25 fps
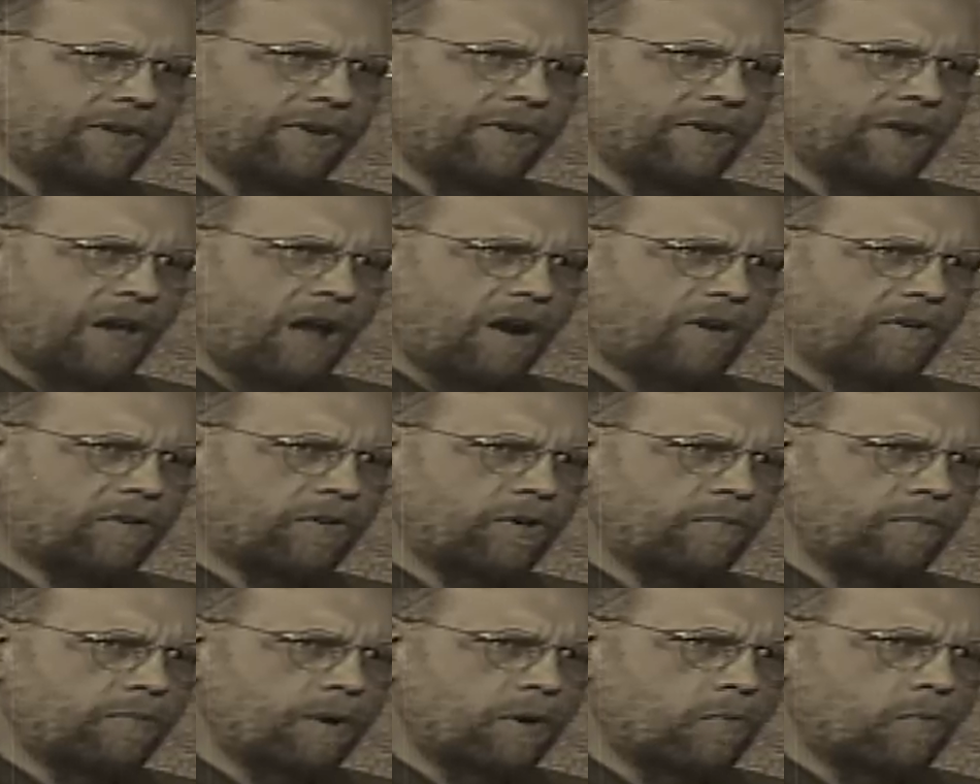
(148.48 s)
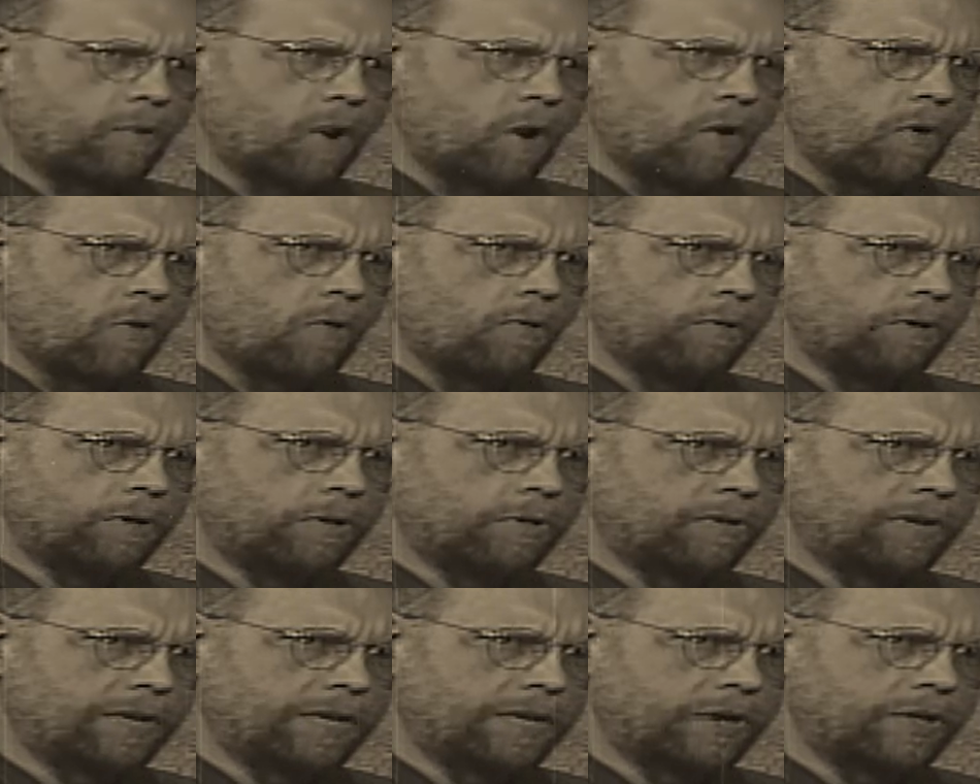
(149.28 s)
in the Dr.
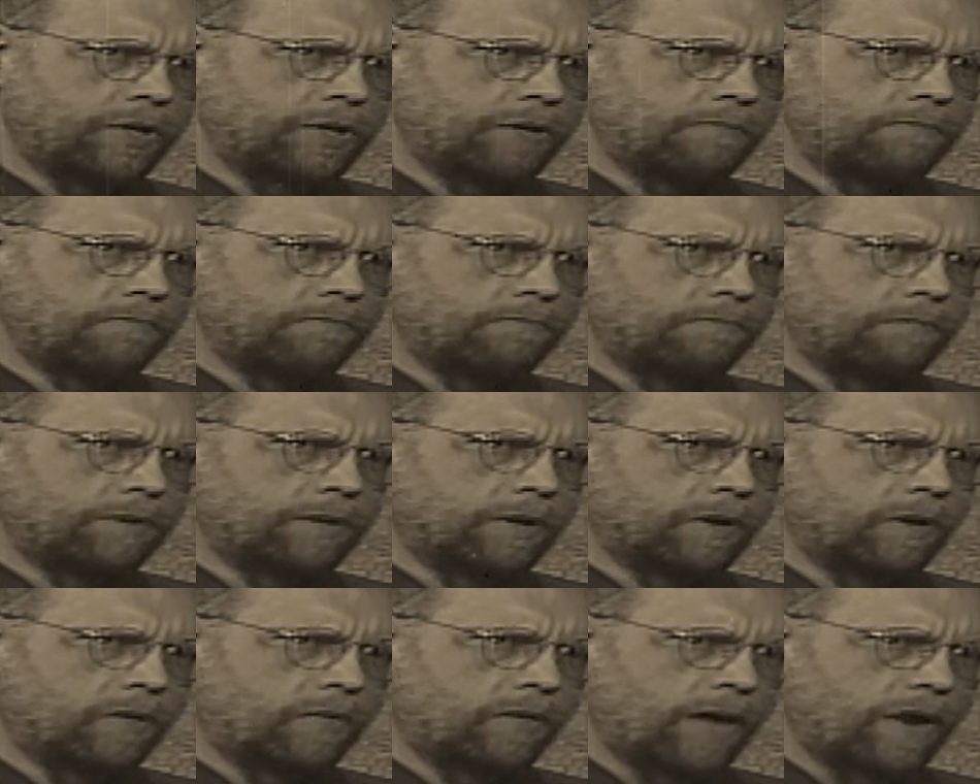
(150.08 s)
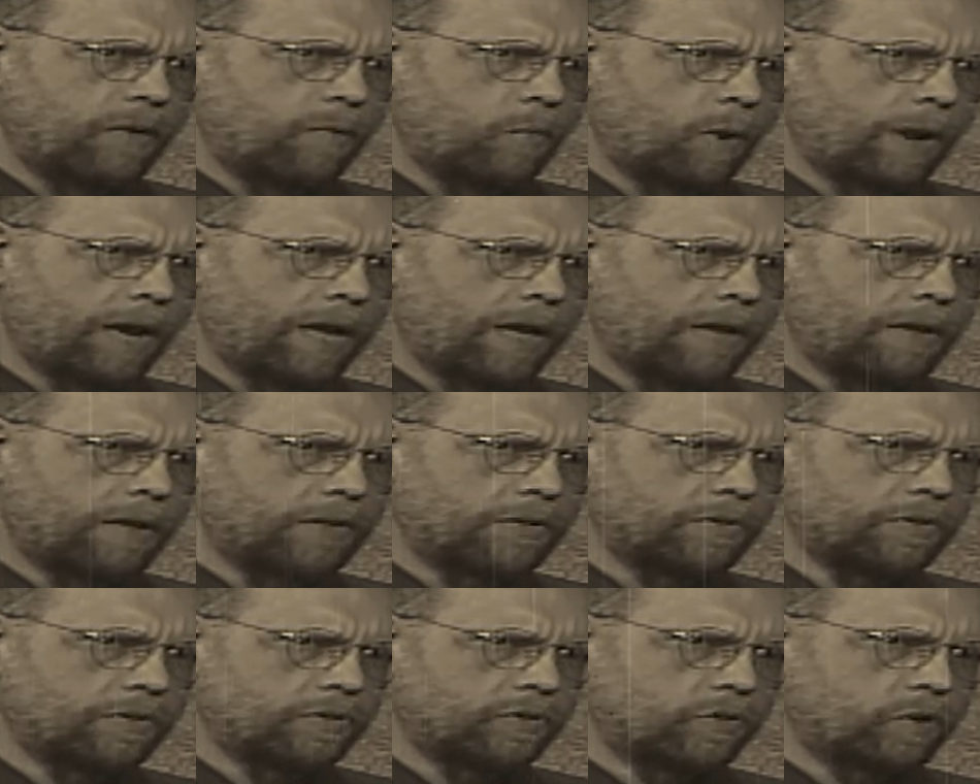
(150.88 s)
Moreau tradition. You know that
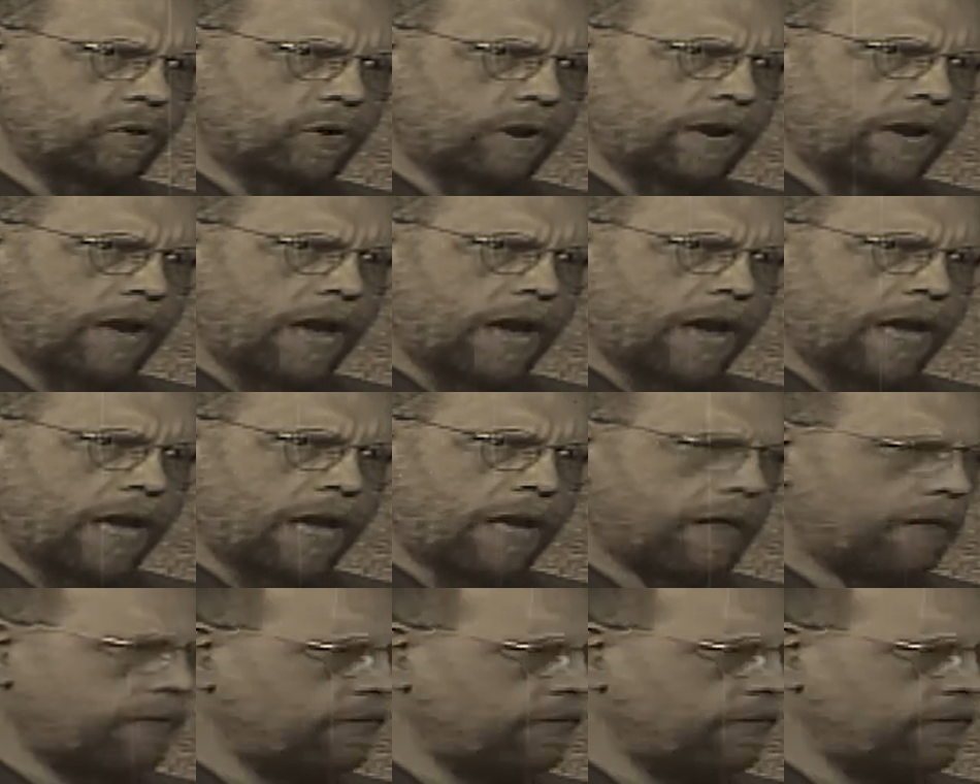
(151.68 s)
Wells story,